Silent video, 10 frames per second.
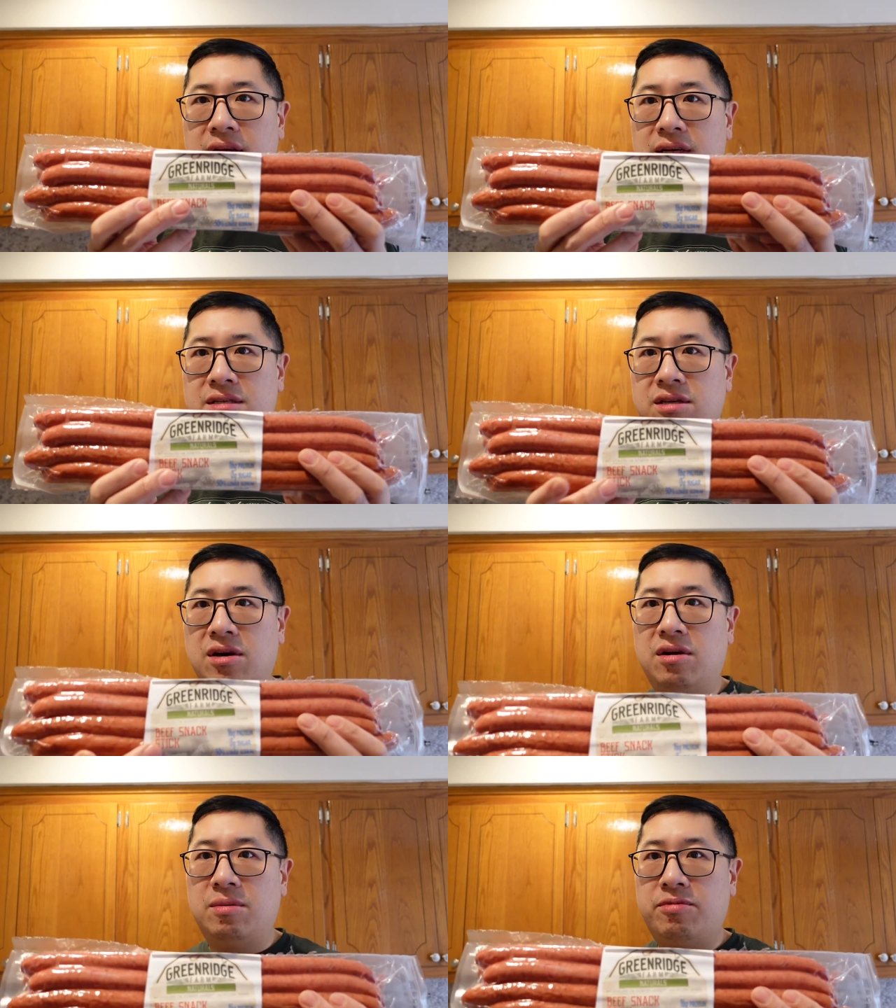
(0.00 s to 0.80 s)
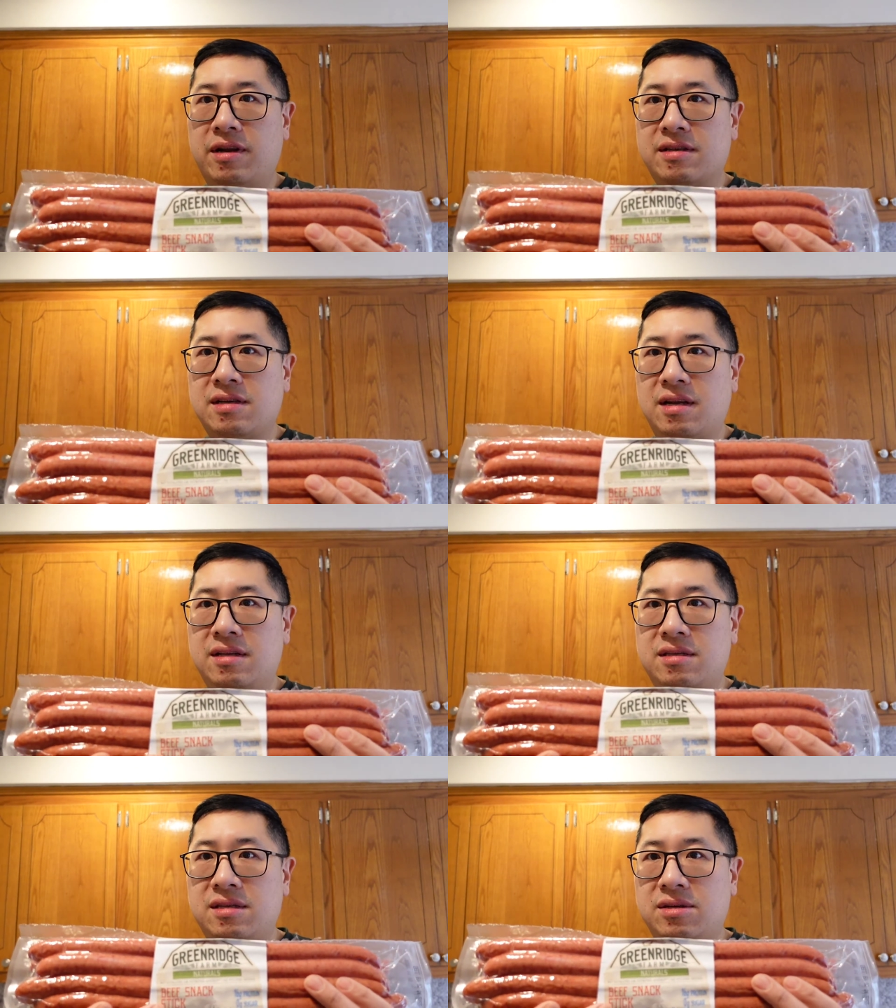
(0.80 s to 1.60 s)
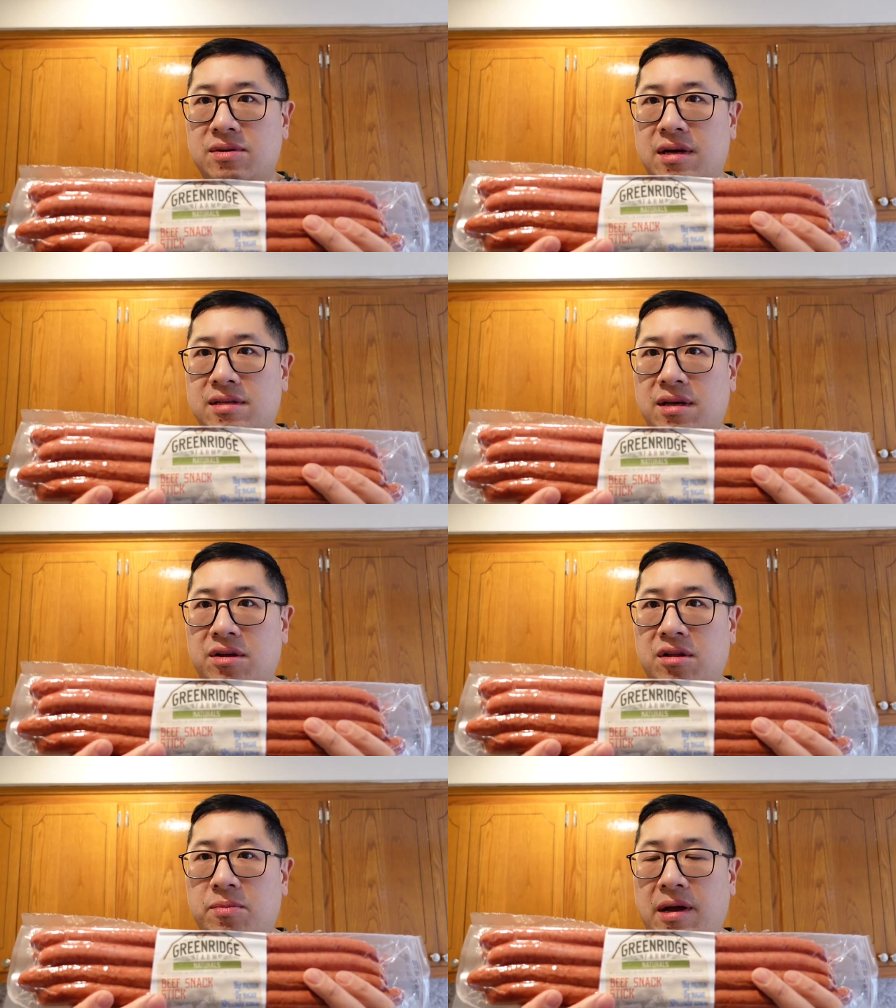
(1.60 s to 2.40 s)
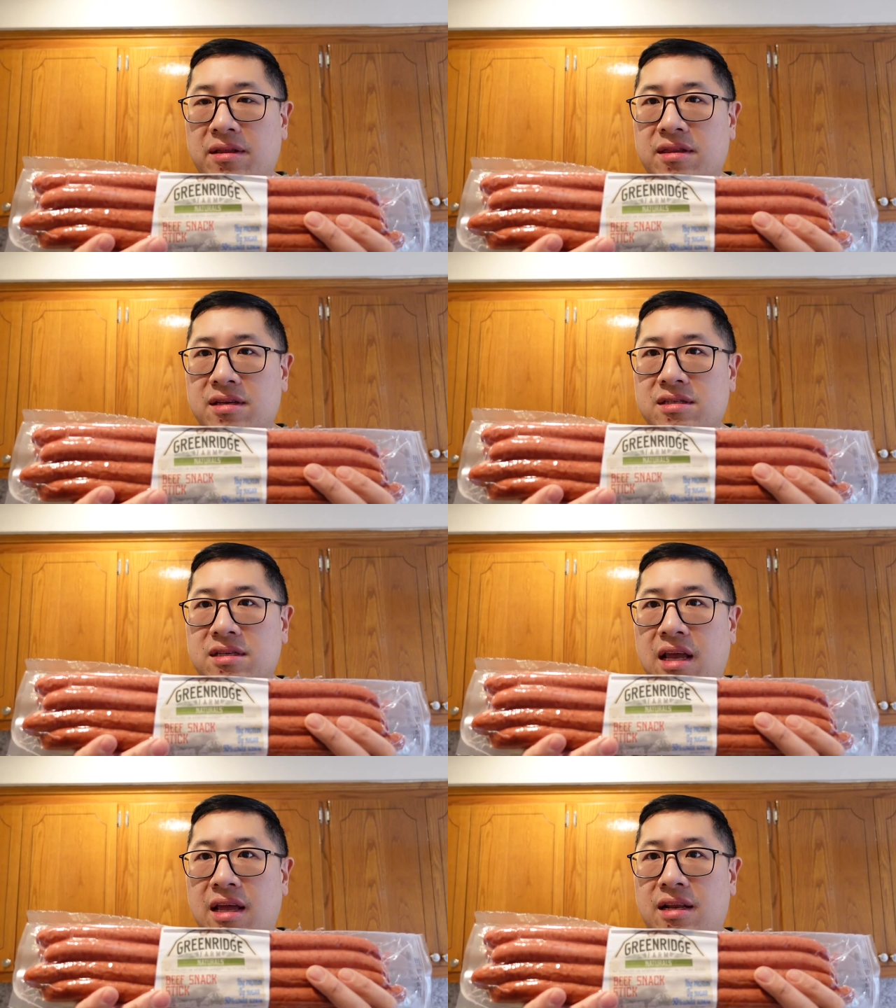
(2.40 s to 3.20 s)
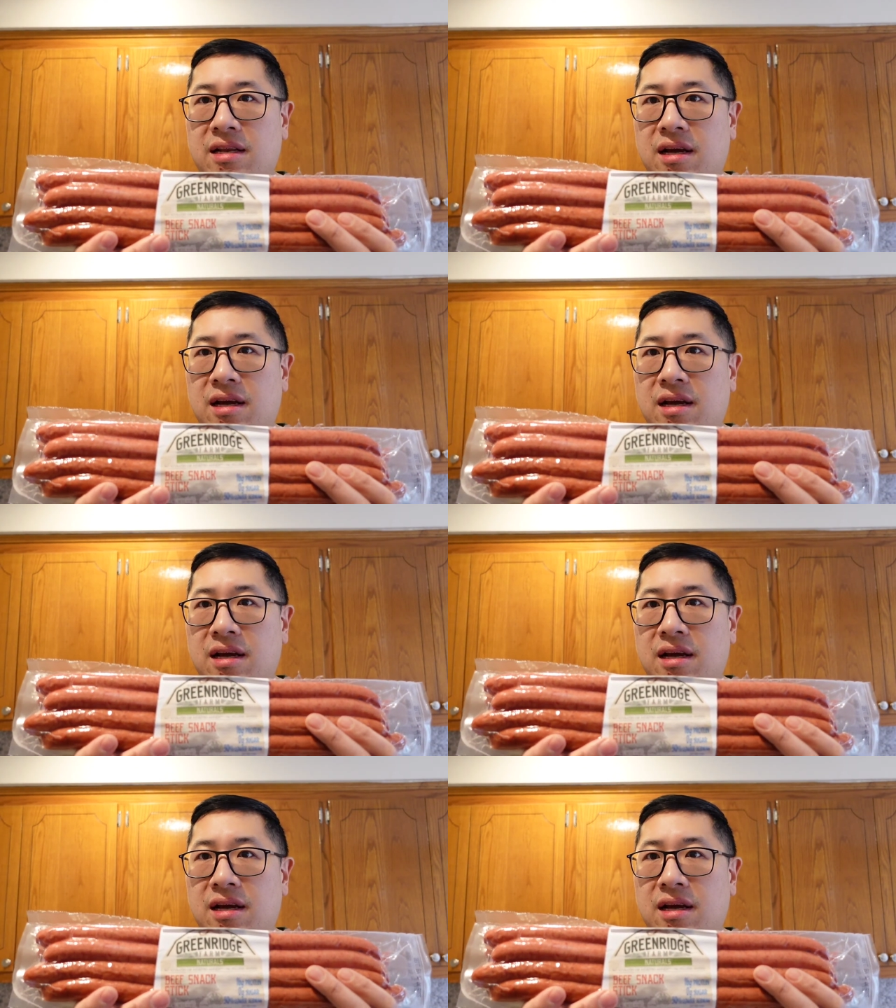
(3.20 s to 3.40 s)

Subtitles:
So I'm pretty excited to tell you all about this and